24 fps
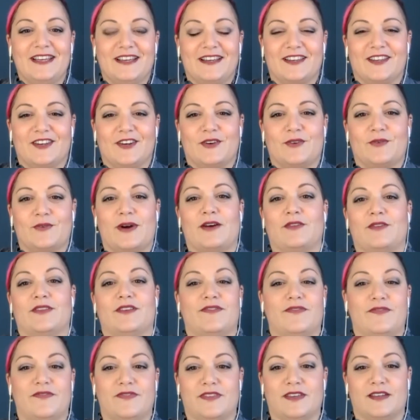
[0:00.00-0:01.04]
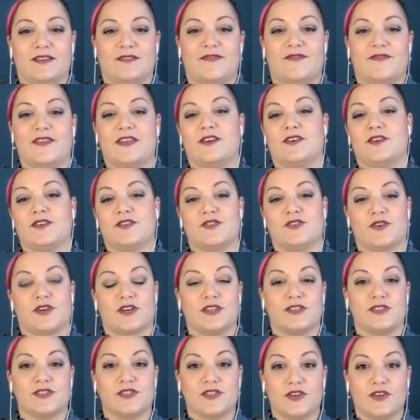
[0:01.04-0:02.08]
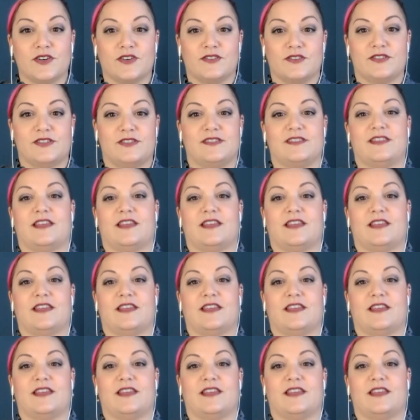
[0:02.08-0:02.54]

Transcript: around the fears or concerns